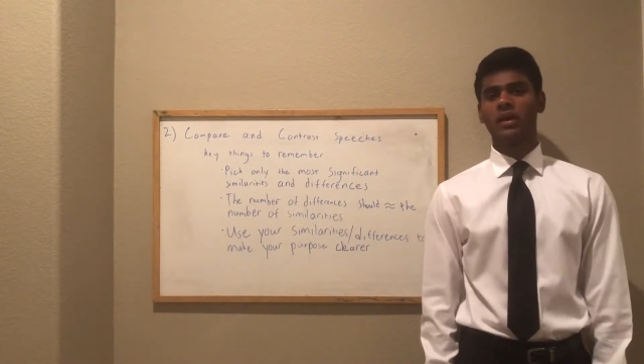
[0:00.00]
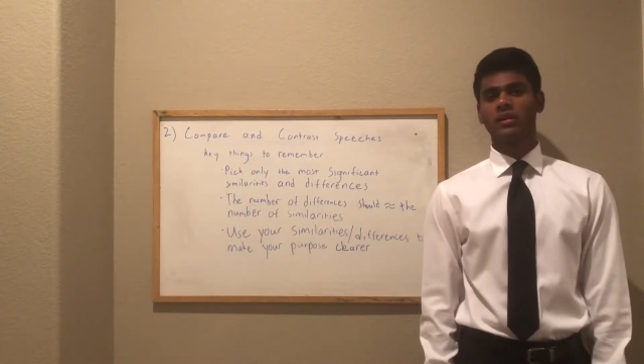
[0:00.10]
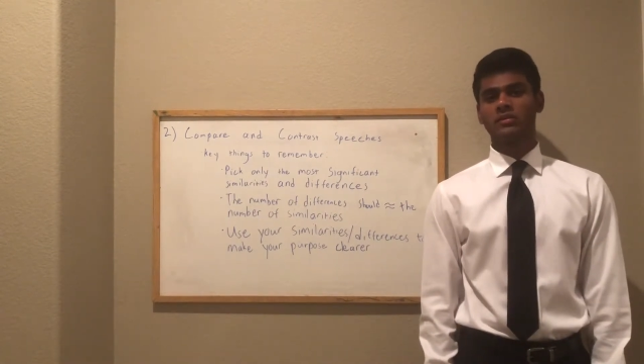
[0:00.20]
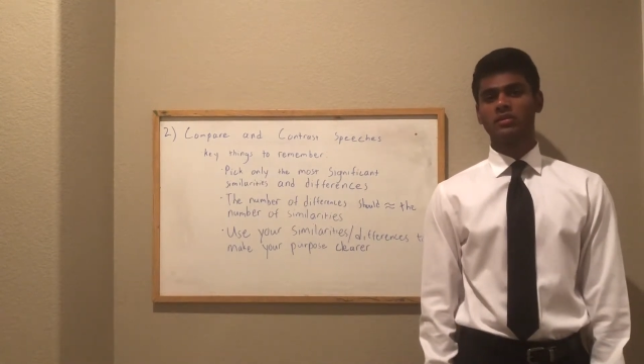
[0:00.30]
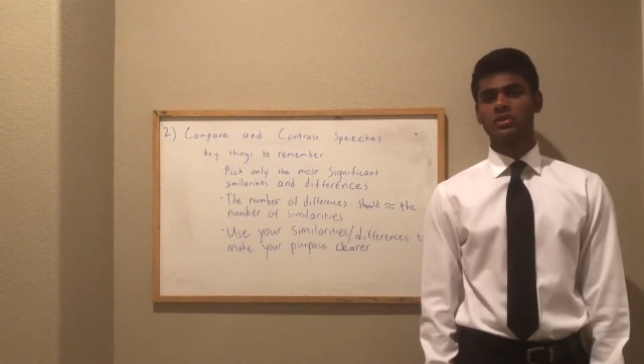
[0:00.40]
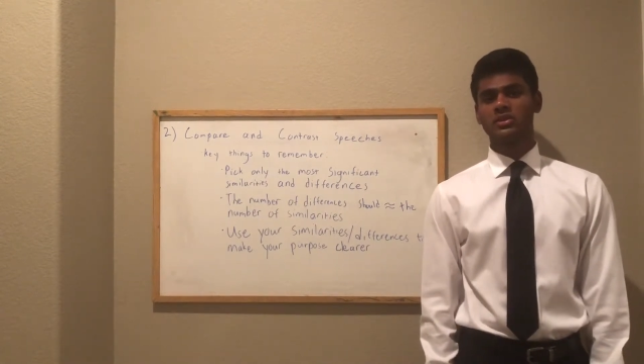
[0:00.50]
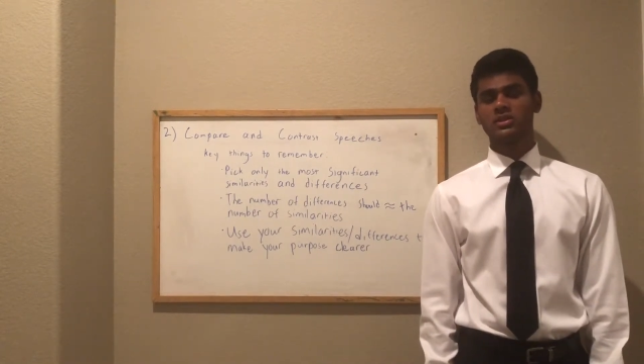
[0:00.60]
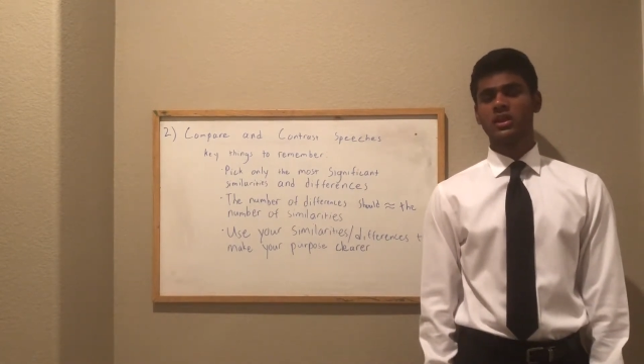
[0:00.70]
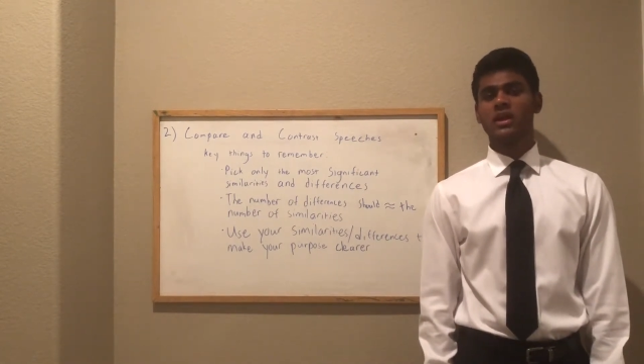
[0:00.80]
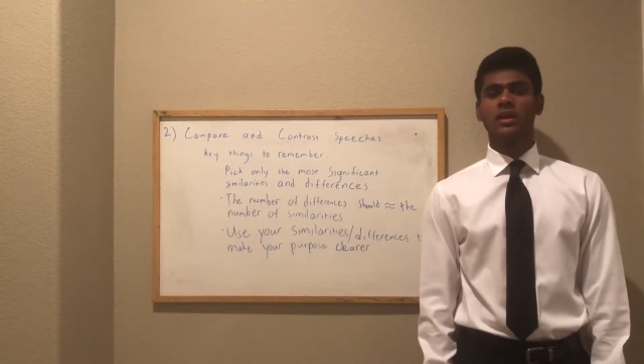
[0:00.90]
So just,
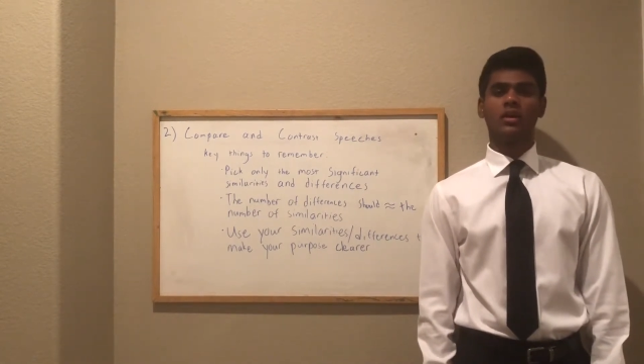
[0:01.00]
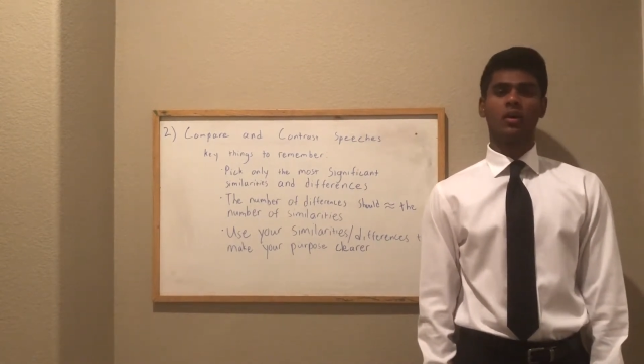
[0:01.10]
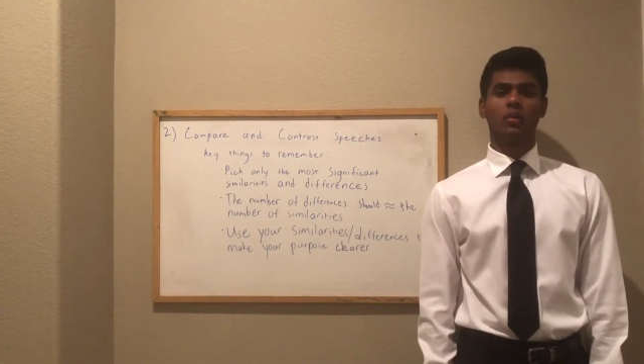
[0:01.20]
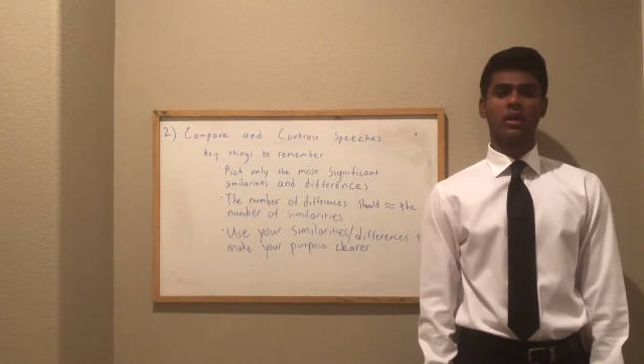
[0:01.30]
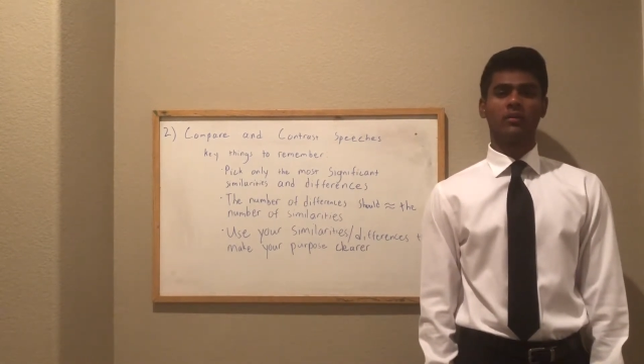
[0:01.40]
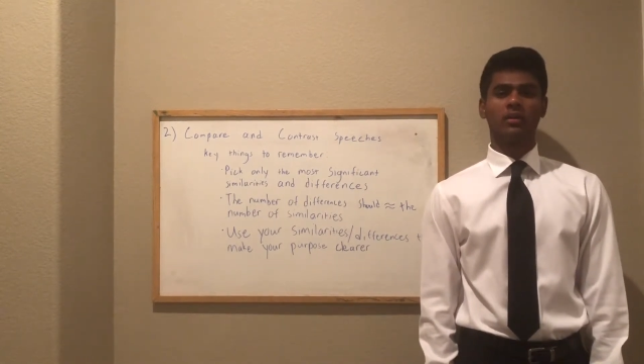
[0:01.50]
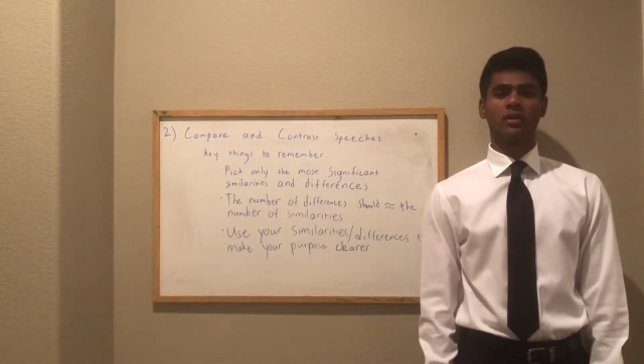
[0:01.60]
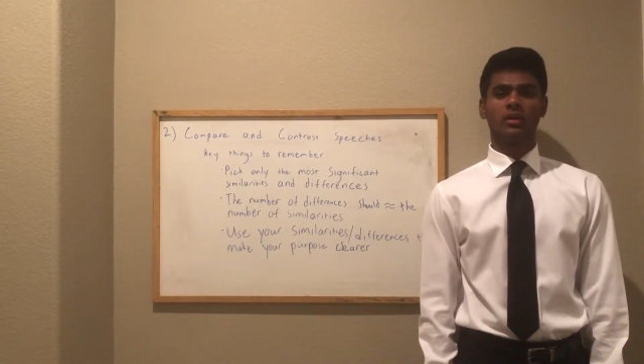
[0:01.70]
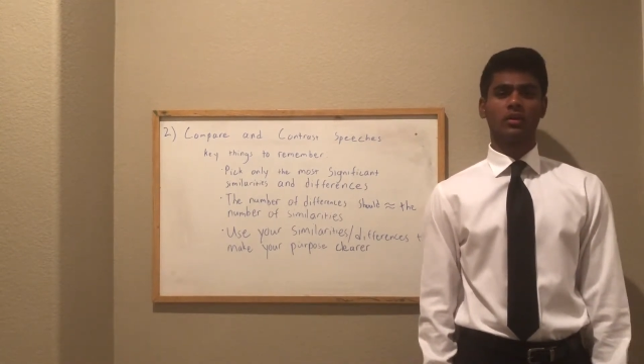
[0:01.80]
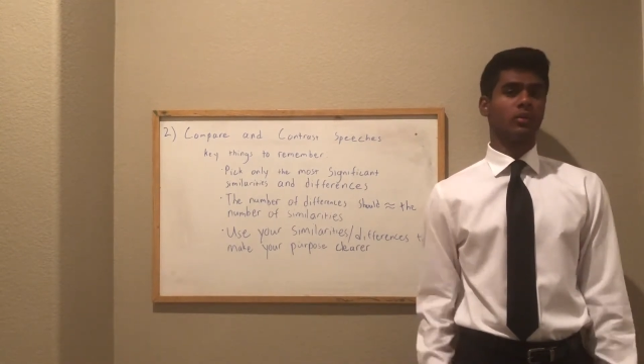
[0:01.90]

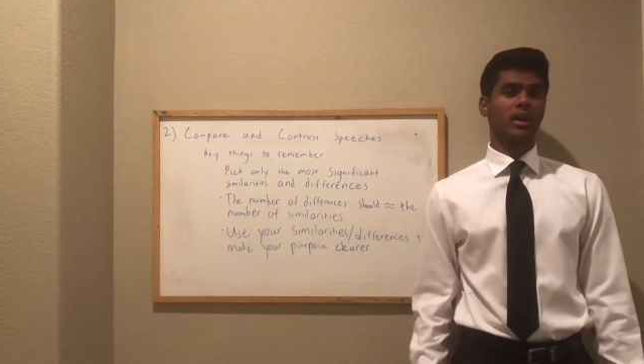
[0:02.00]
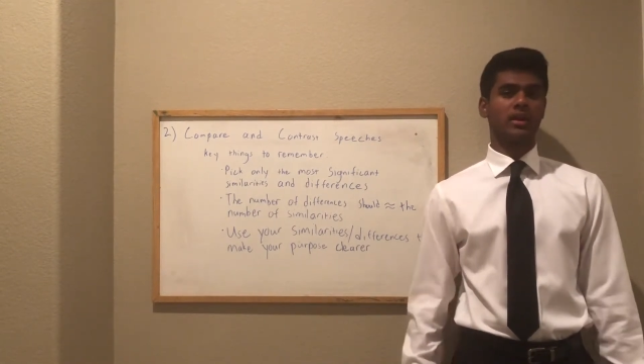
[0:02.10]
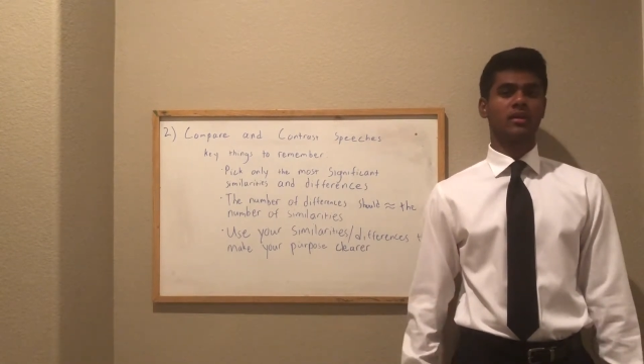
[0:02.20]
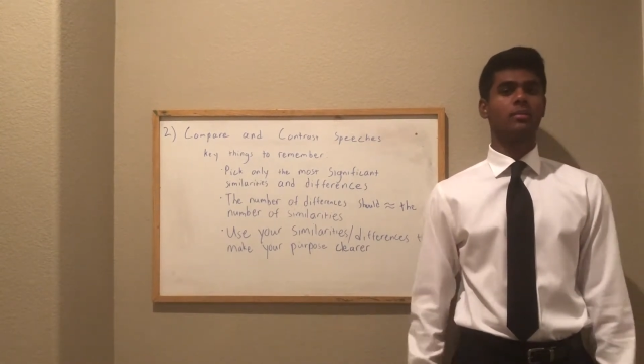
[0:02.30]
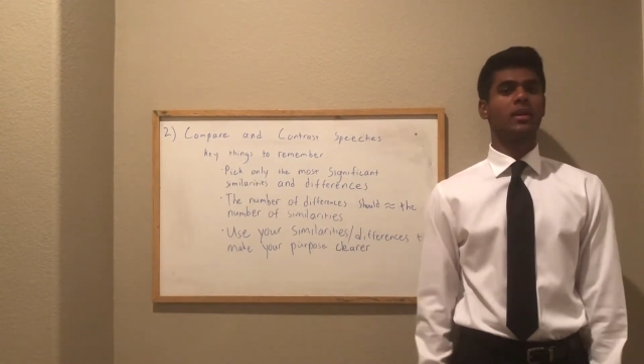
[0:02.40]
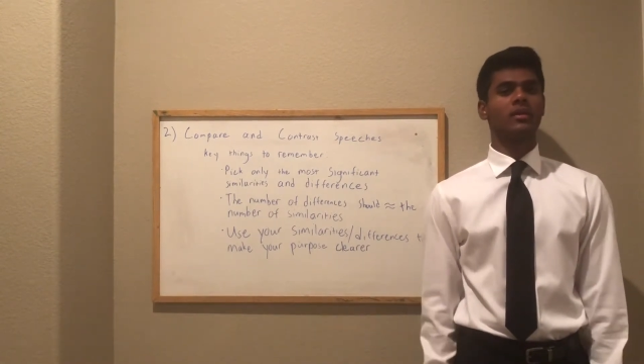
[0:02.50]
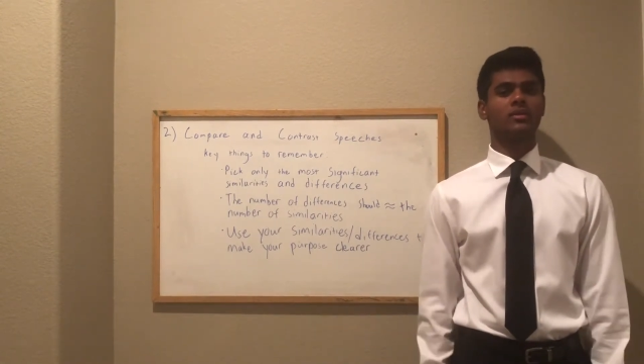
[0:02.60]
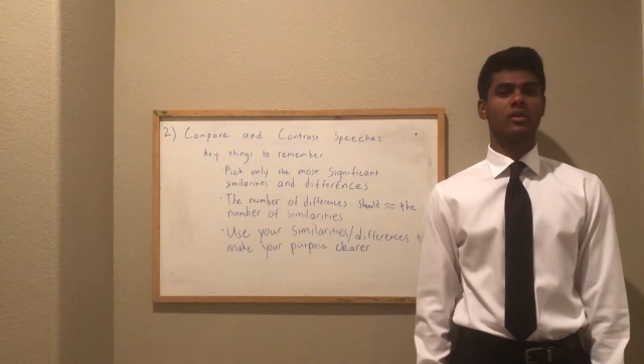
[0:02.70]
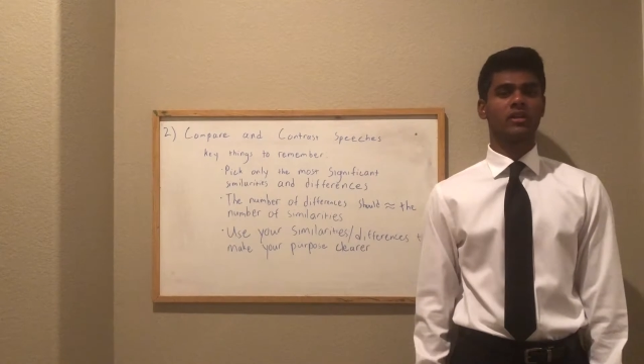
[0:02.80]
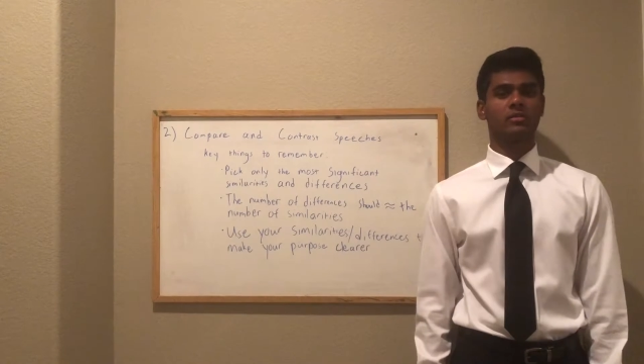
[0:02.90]
whenever you're writing a compare and
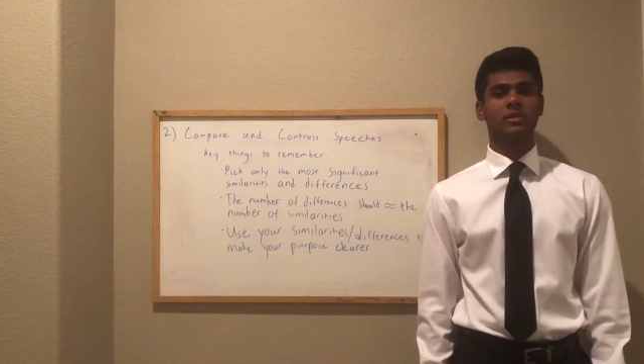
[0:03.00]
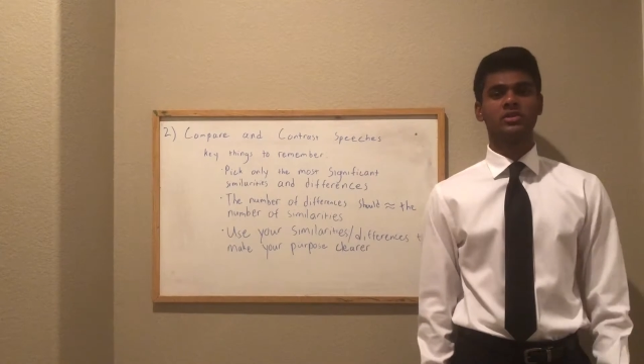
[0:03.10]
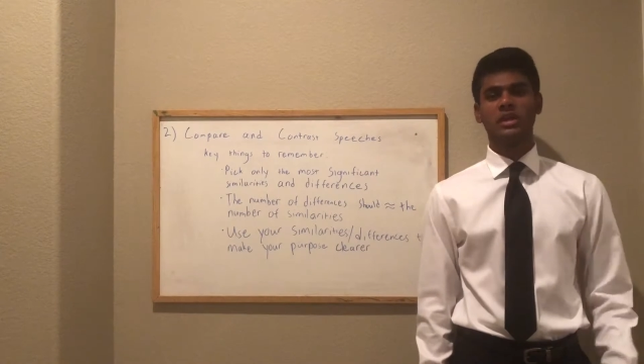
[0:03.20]
contrast speech,